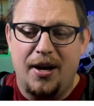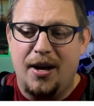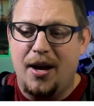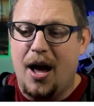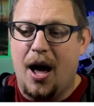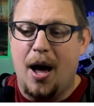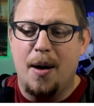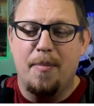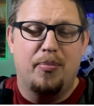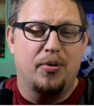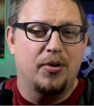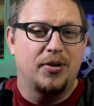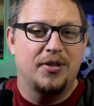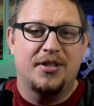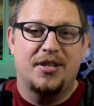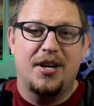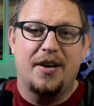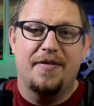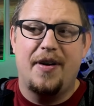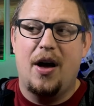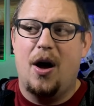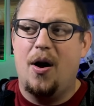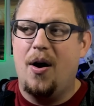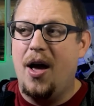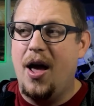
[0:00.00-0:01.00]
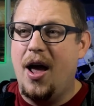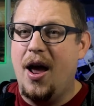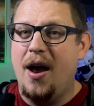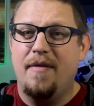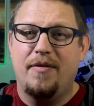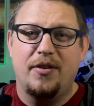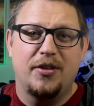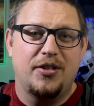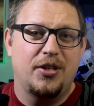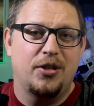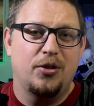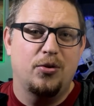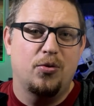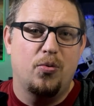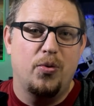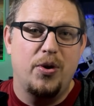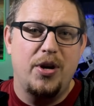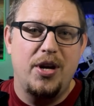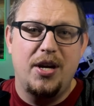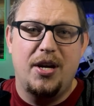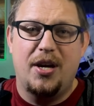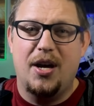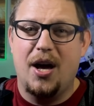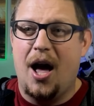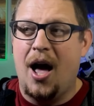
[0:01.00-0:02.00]
I'm putting stuff out every single
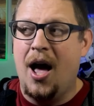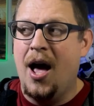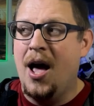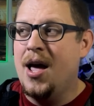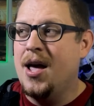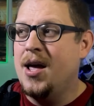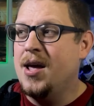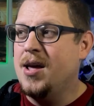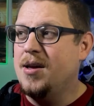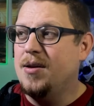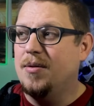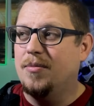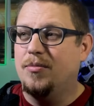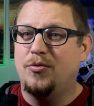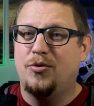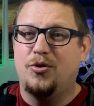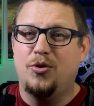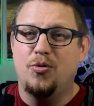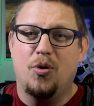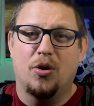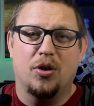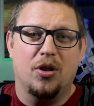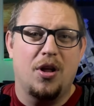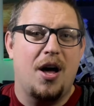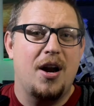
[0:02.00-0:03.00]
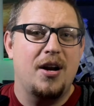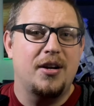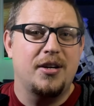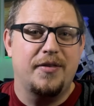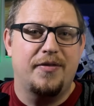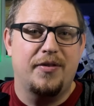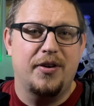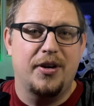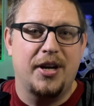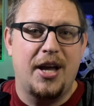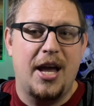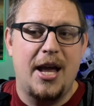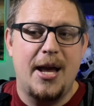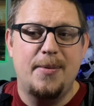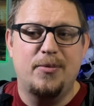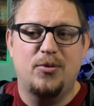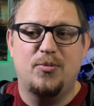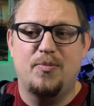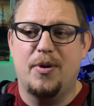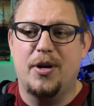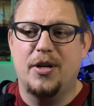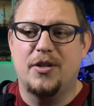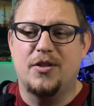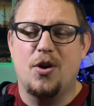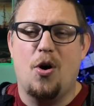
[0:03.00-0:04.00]
week. I do a lot of different games,
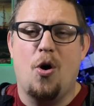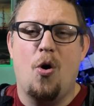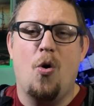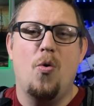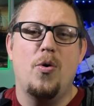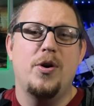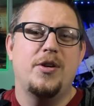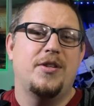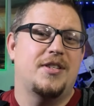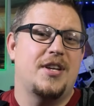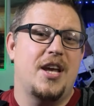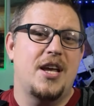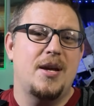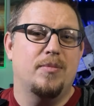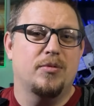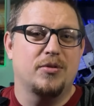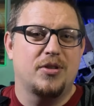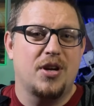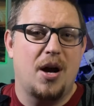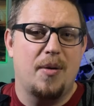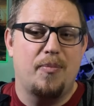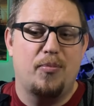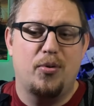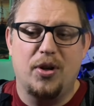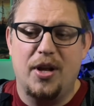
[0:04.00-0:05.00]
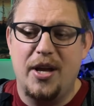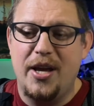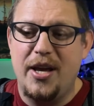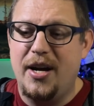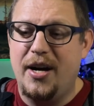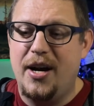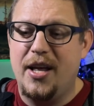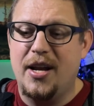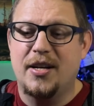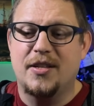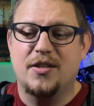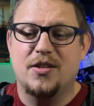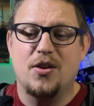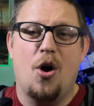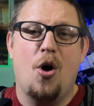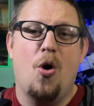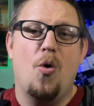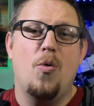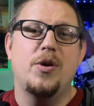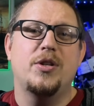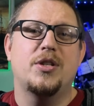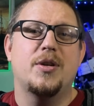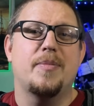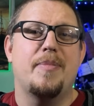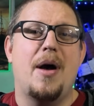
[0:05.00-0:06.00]
but it's always tabletop related, and it's
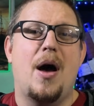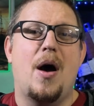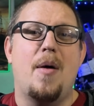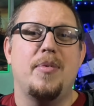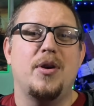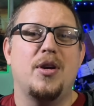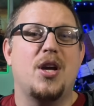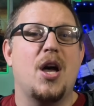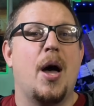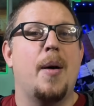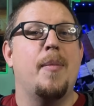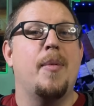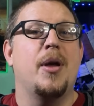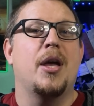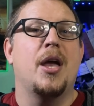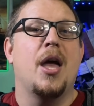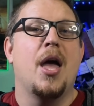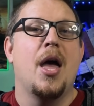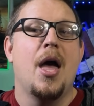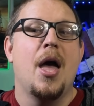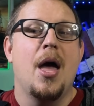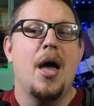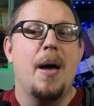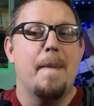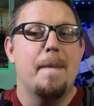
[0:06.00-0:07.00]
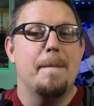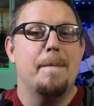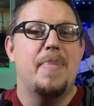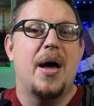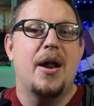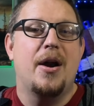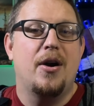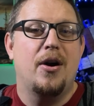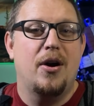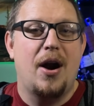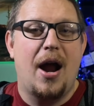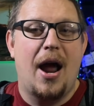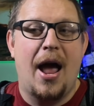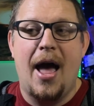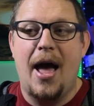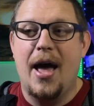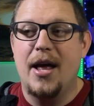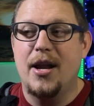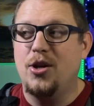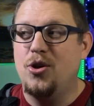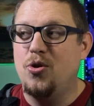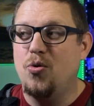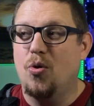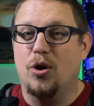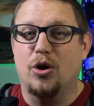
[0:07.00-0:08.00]
always about becoming better at
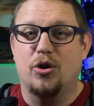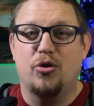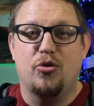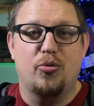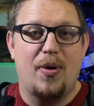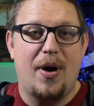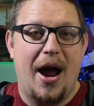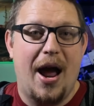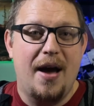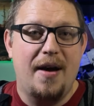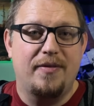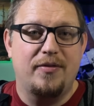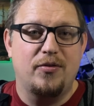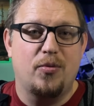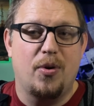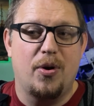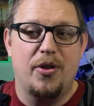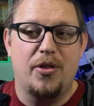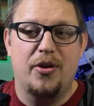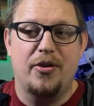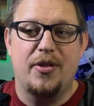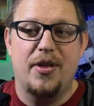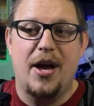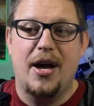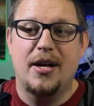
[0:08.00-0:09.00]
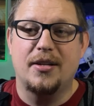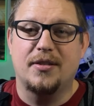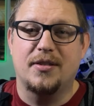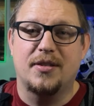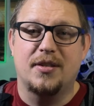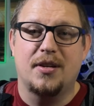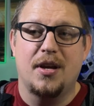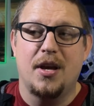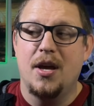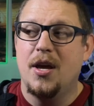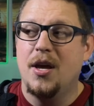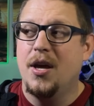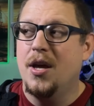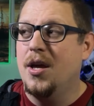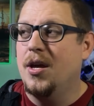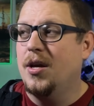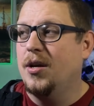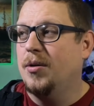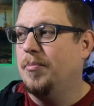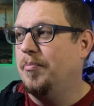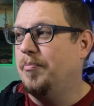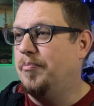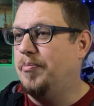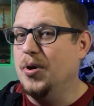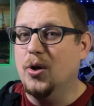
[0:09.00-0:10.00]
your craft, whether that's
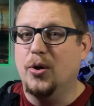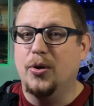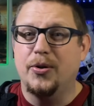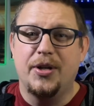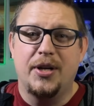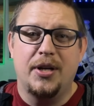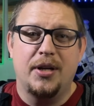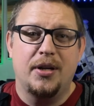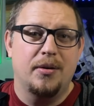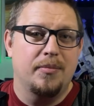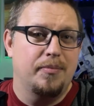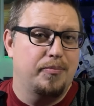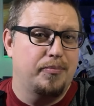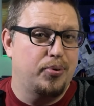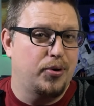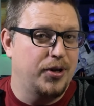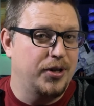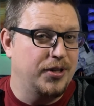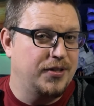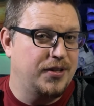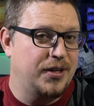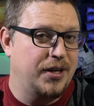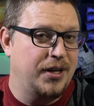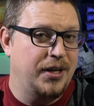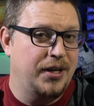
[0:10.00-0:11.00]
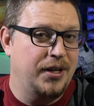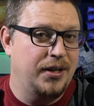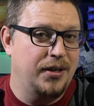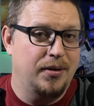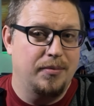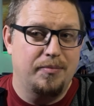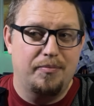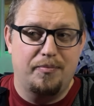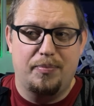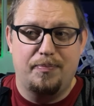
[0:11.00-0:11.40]
building, printing,